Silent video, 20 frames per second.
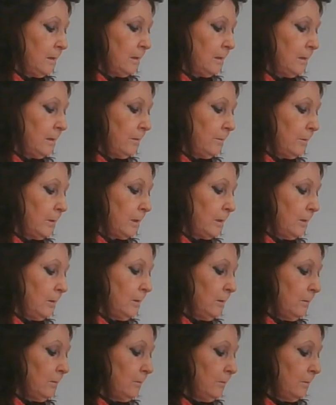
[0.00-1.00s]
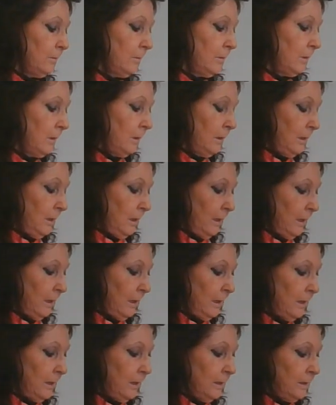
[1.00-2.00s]
There we go.
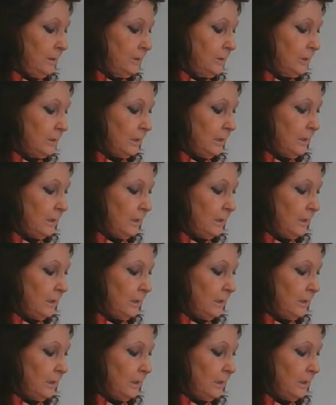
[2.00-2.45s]
And